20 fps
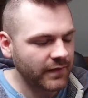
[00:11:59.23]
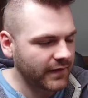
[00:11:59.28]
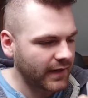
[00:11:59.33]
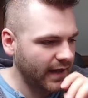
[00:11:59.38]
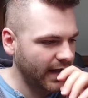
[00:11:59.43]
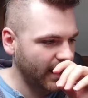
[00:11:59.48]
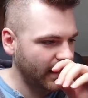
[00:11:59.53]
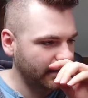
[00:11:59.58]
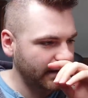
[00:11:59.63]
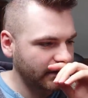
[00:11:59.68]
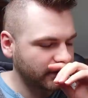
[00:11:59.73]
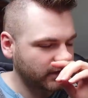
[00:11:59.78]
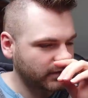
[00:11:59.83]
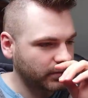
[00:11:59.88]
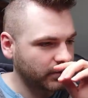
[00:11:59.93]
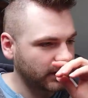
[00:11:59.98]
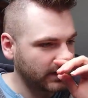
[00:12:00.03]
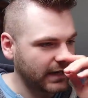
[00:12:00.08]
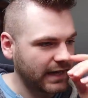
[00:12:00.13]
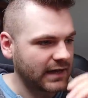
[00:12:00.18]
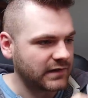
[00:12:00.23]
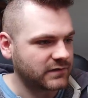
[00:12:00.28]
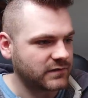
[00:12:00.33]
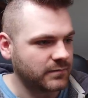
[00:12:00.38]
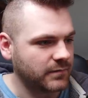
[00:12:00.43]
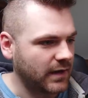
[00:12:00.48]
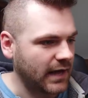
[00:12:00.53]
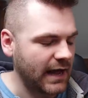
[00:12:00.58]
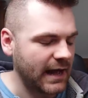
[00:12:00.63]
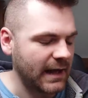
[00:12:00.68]
That anime just really has
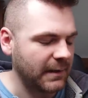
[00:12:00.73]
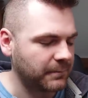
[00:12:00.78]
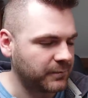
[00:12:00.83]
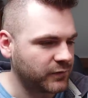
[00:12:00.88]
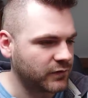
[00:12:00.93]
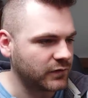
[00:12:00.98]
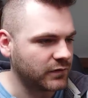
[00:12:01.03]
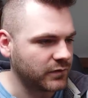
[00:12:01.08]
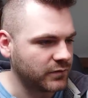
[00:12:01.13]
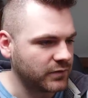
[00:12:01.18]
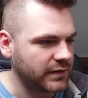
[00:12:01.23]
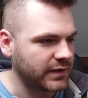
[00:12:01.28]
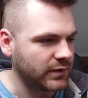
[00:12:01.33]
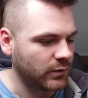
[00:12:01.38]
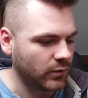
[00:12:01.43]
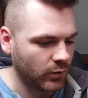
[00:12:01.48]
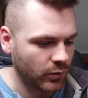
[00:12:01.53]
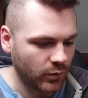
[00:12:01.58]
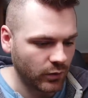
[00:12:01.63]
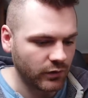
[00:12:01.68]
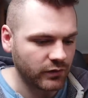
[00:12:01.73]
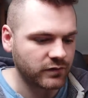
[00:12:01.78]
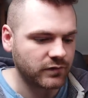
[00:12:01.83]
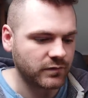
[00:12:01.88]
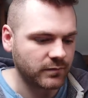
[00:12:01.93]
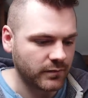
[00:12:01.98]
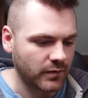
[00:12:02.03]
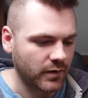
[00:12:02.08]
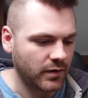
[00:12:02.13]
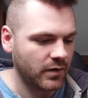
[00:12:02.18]
some absolutely
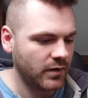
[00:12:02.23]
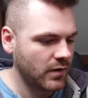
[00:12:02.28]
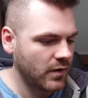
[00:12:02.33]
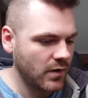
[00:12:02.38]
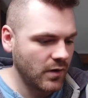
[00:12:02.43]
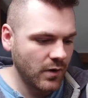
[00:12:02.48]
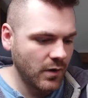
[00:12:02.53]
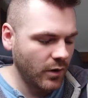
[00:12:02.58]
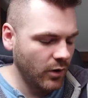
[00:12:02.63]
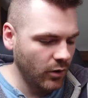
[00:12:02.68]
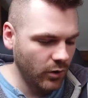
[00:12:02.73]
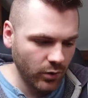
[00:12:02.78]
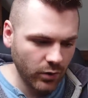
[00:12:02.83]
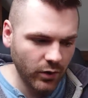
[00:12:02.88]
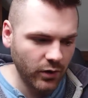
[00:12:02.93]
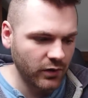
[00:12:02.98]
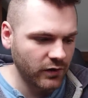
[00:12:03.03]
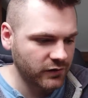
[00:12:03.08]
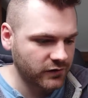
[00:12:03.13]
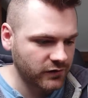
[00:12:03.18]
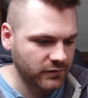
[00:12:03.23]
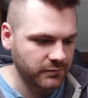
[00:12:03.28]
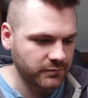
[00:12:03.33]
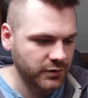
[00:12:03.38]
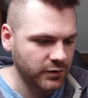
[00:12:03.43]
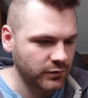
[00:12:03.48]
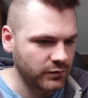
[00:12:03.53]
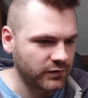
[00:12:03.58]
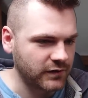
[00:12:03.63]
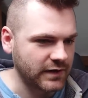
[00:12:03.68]
awesome, awesome
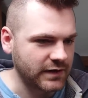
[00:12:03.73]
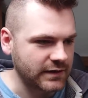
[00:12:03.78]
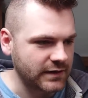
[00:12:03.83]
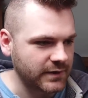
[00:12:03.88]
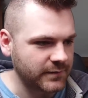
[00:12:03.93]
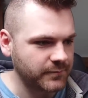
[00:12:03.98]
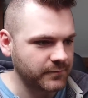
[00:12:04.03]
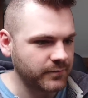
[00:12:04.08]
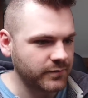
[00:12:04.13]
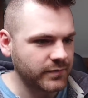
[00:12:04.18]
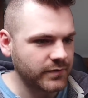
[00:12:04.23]
music.